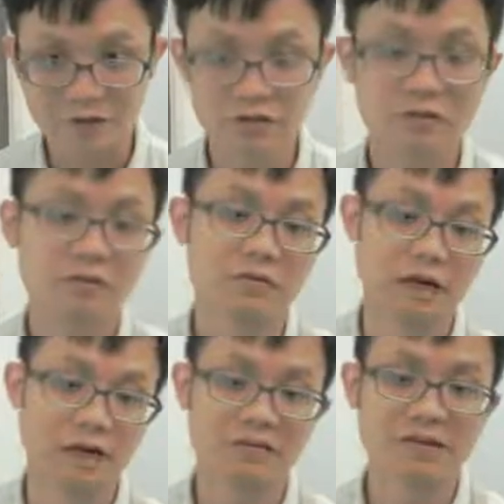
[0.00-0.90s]
So
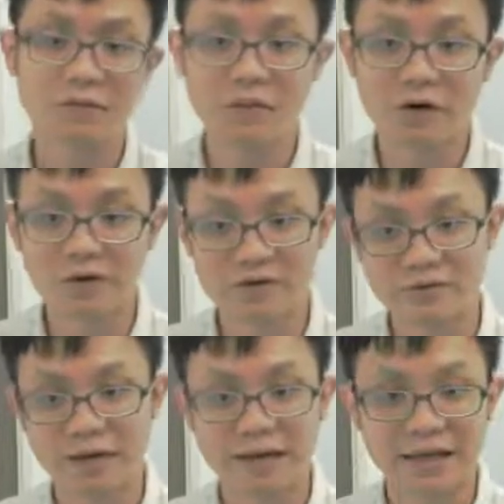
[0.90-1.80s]
ionic bond is
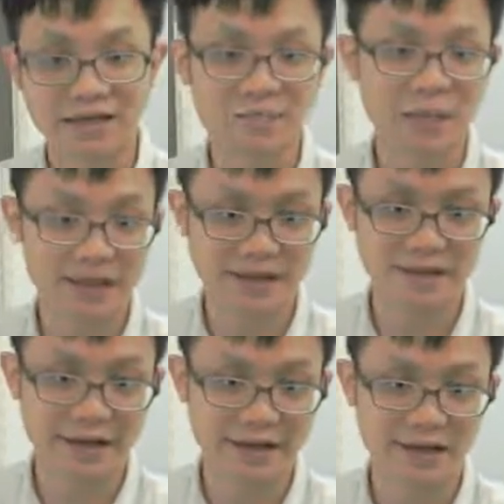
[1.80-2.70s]
when there is a
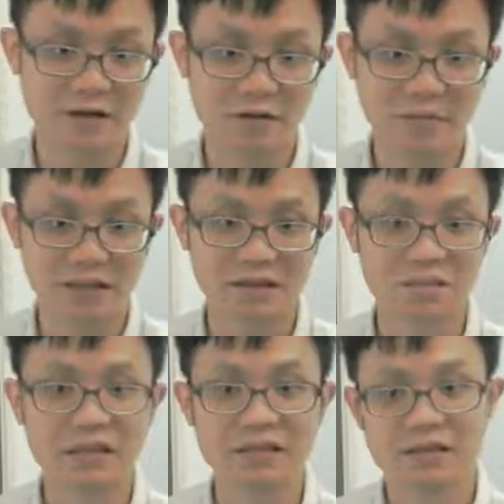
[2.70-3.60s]
metal and
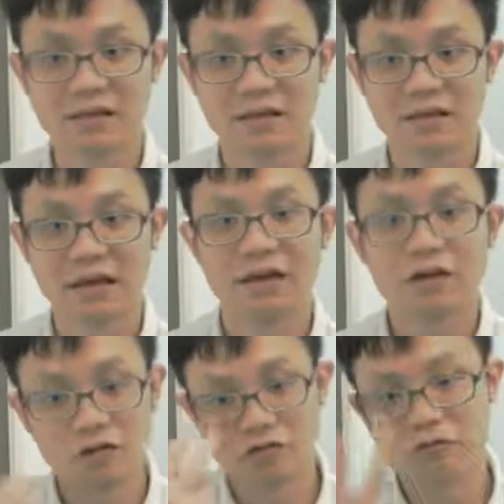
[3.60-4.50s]
non-metal, means I
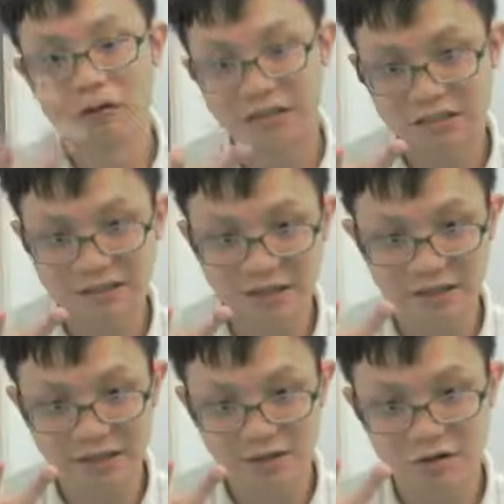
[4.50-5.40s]
got 2 extra
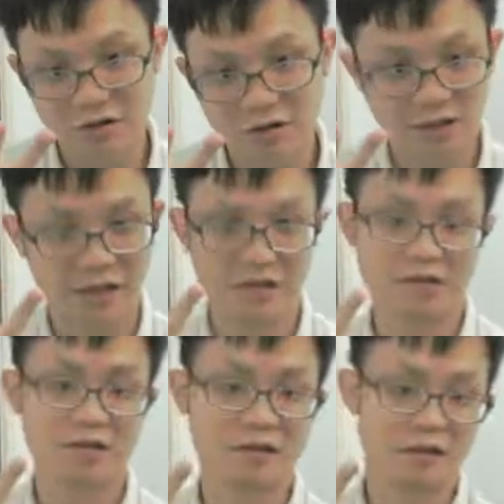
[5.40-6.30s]
electron
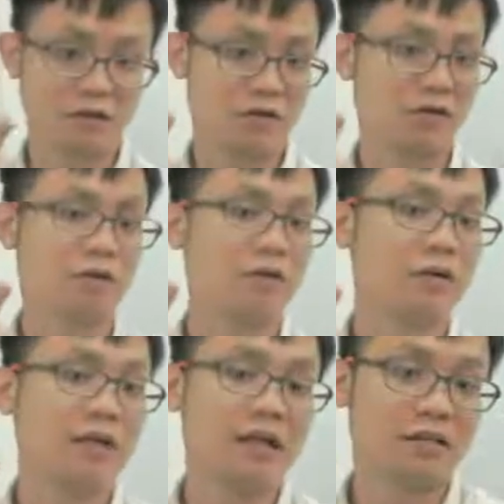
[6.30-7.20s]
and you
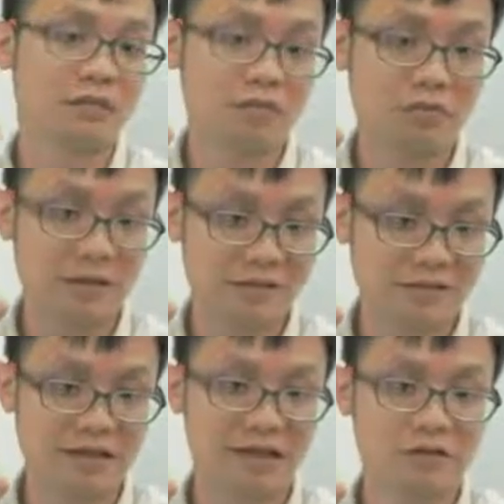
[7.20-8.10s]
need 2
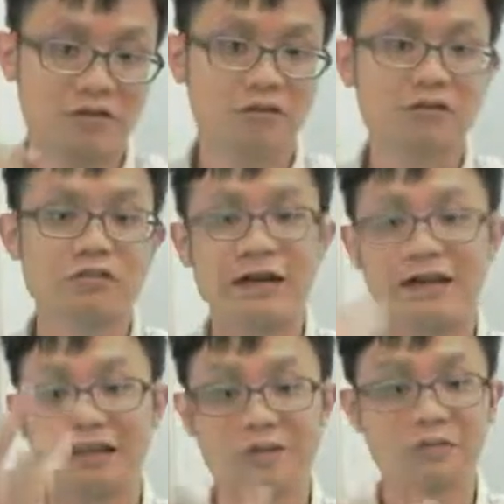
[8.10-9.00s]
extra electrons, so I
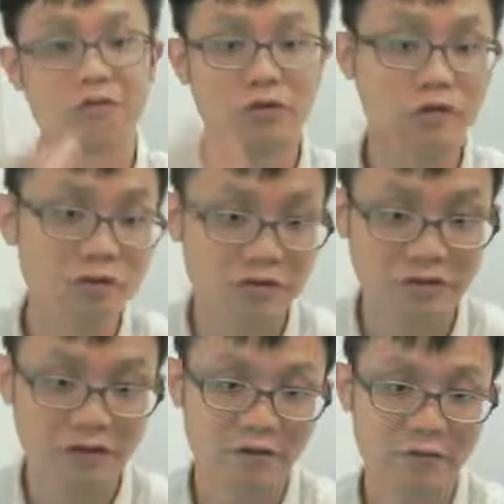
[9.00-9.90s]
give to you.
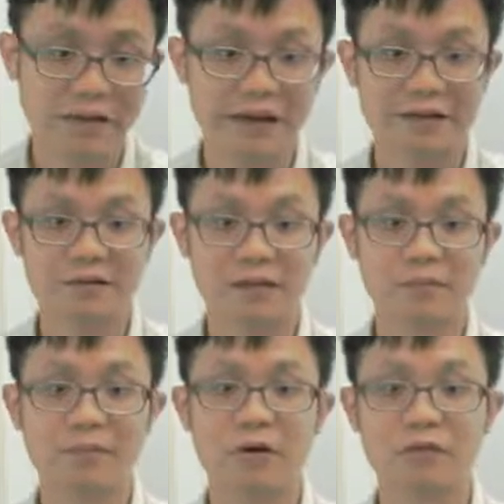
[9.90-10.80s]
So there will be
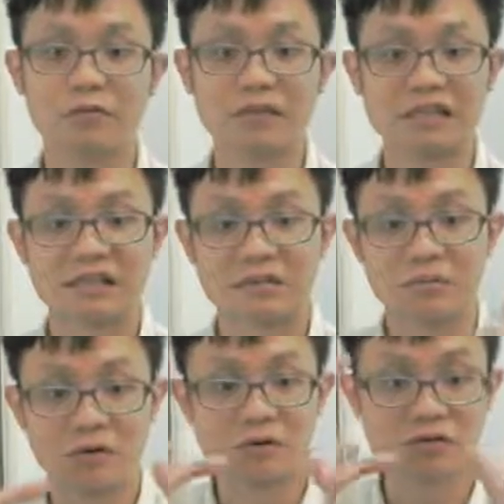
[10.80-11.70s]
ionic bond, which is
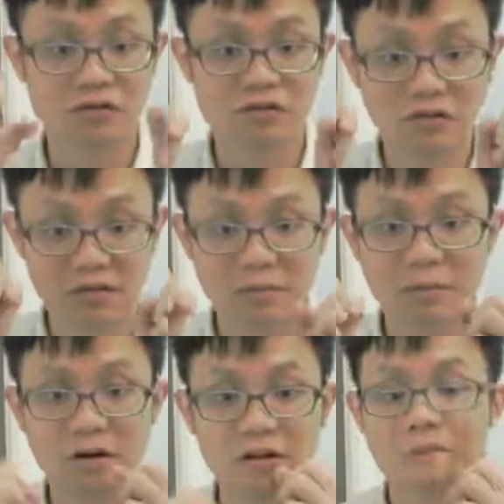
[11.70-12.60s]
more stronger
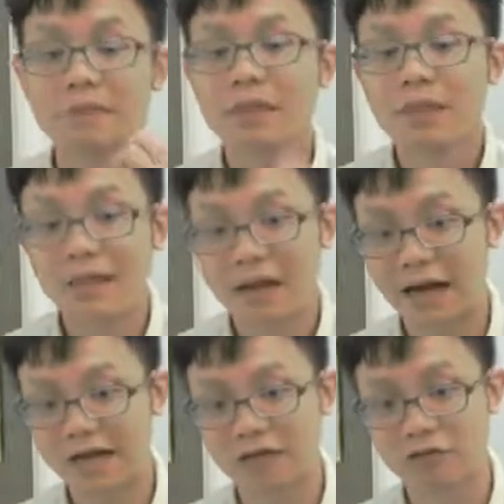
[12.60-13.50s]
bond,
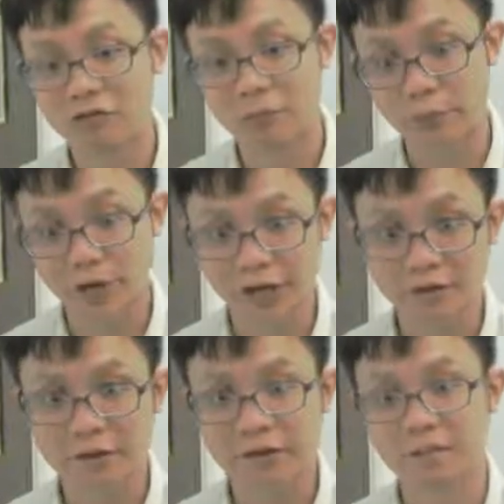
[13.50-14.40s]
harder to break
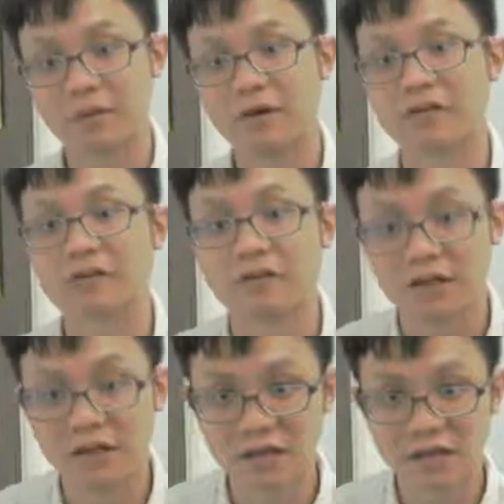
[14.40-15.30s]
because
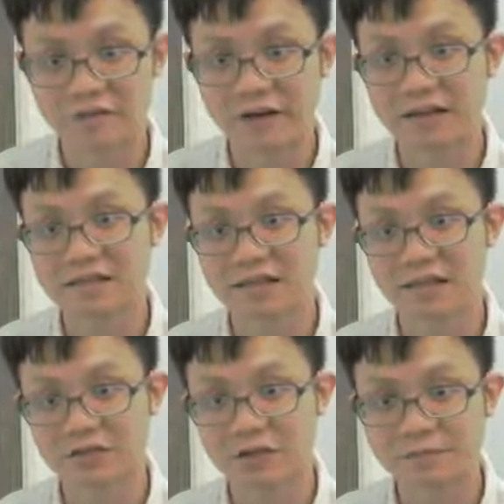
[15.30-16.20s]
of the valence
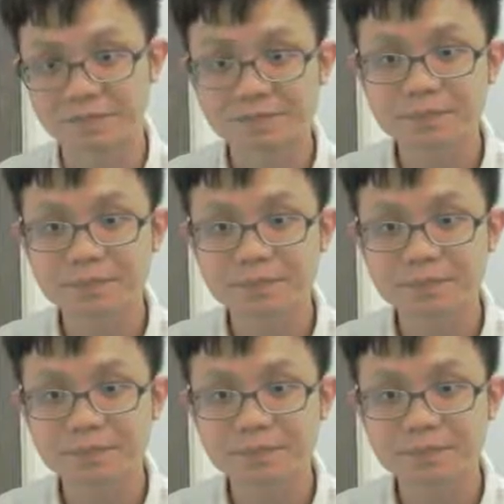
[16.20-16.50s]
electron.